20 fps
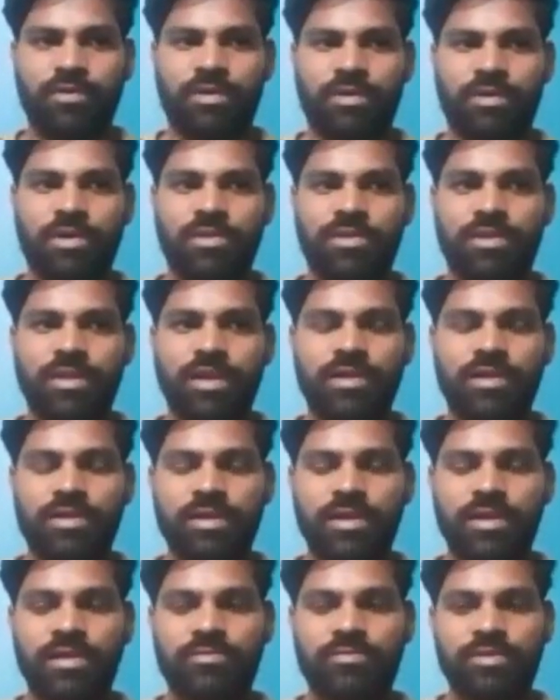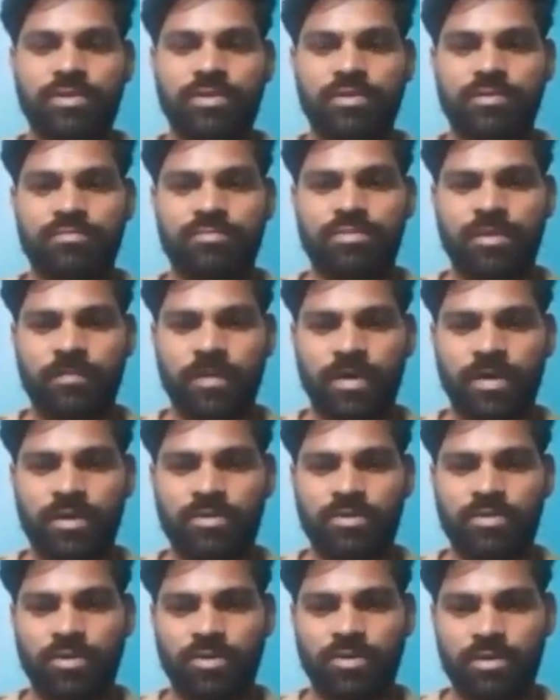Other alternatives
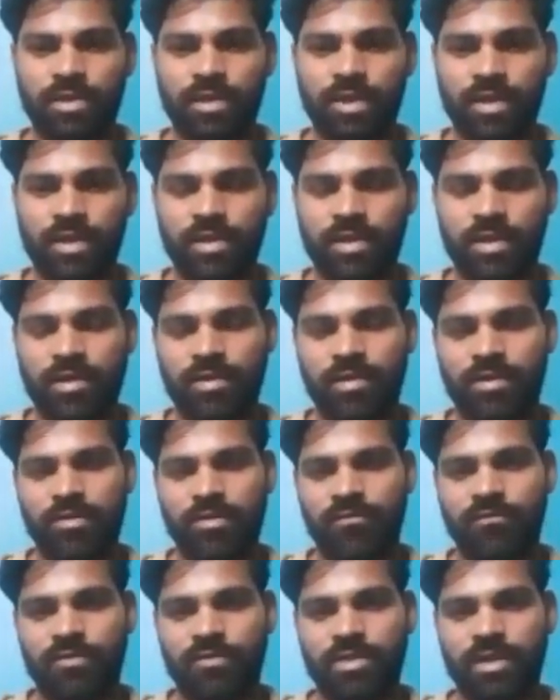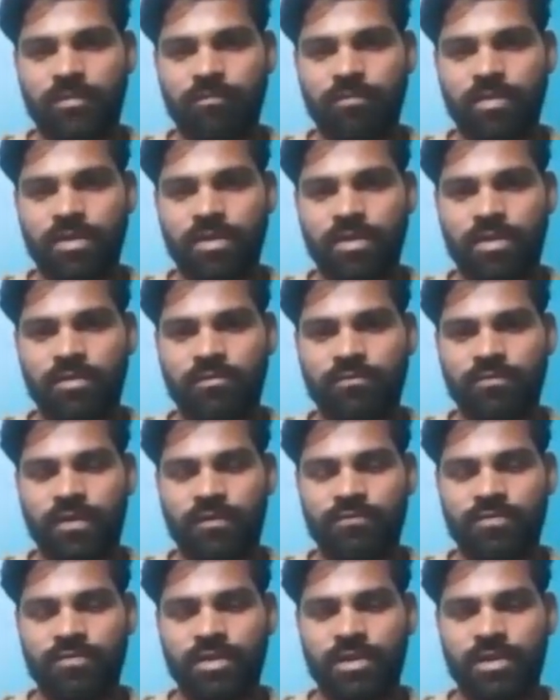depends on the area. For example,
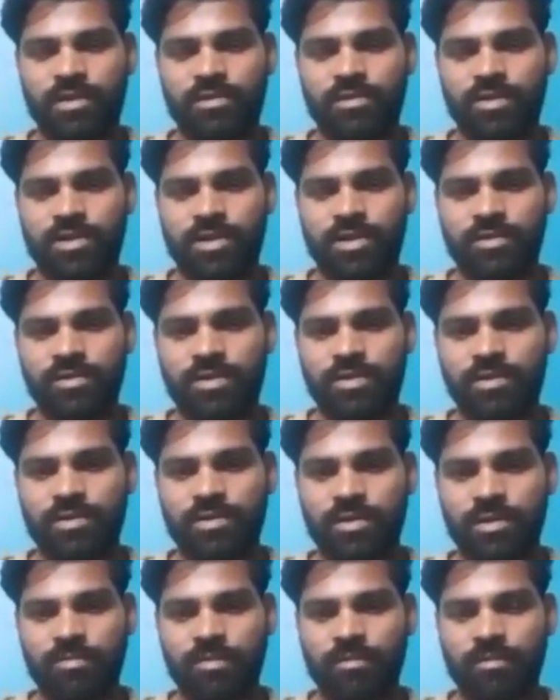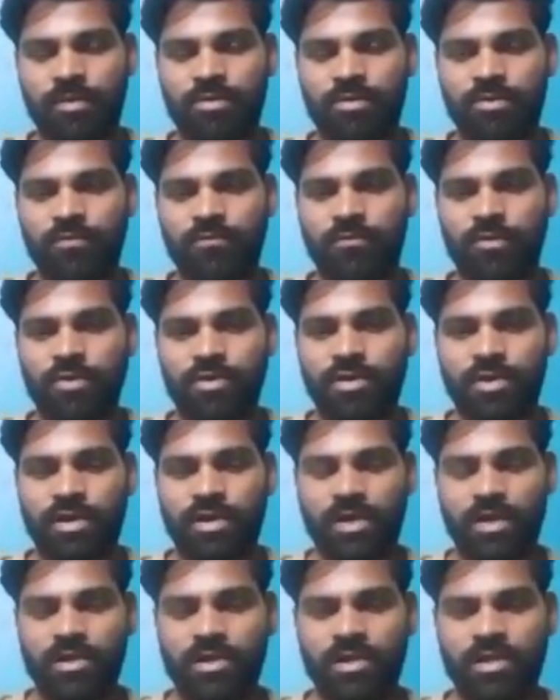if there is some amount of water
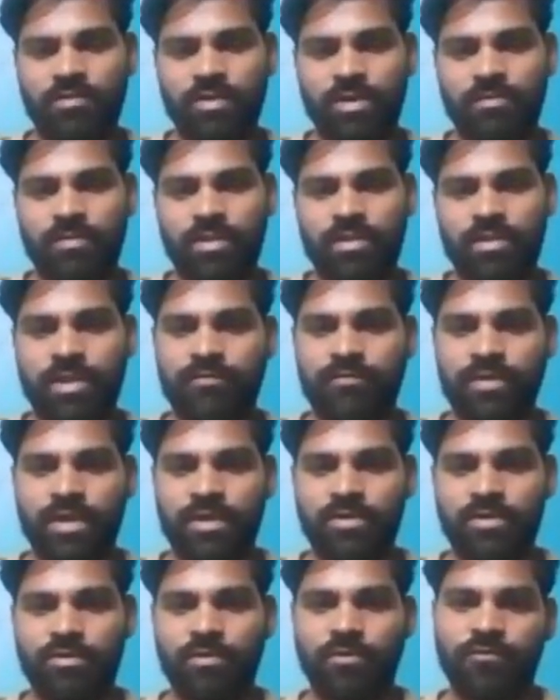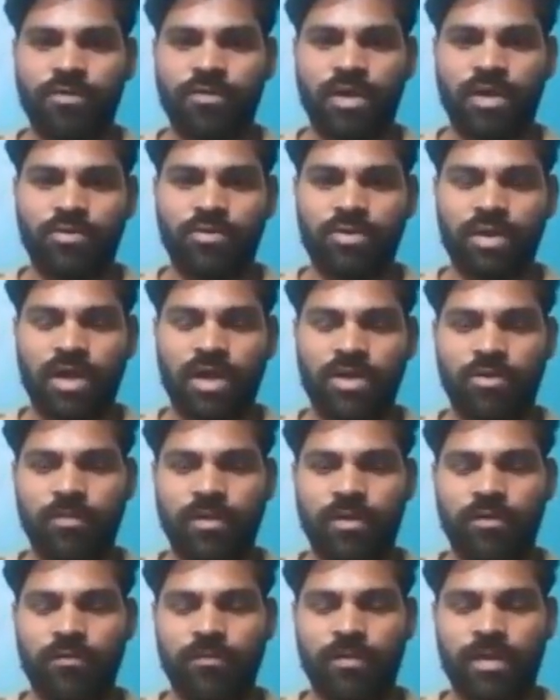head is available, then we can go for
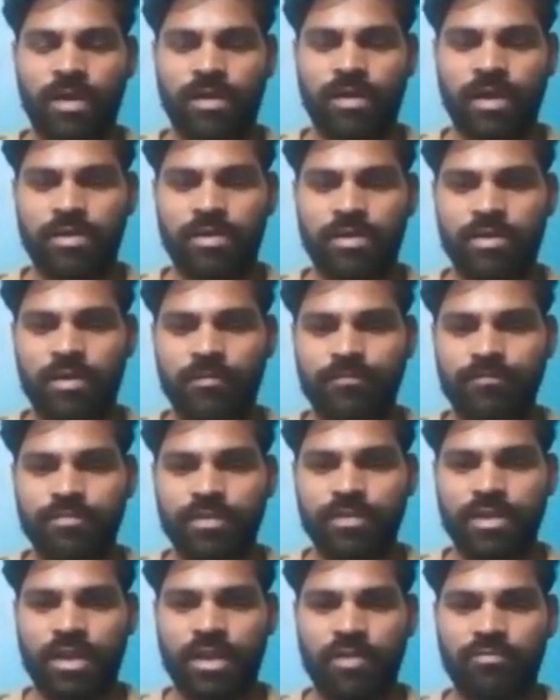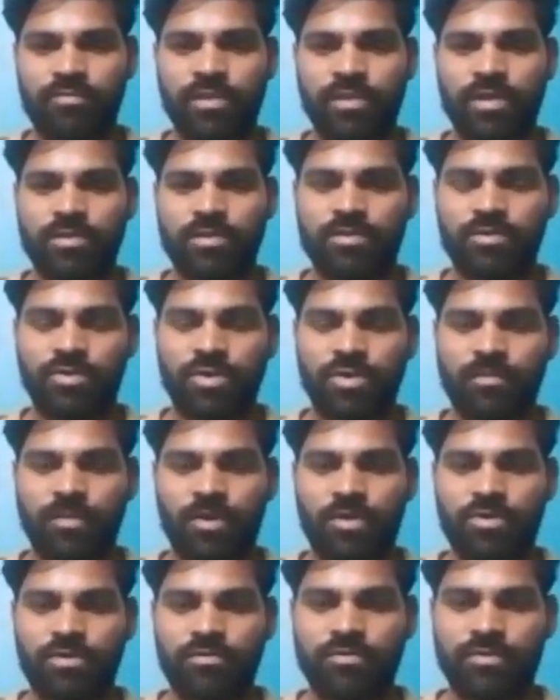hydropower plant. If there is a good
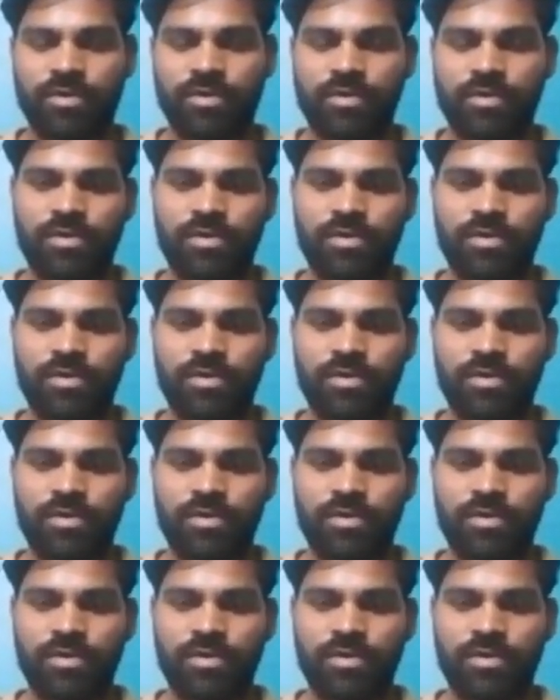amount of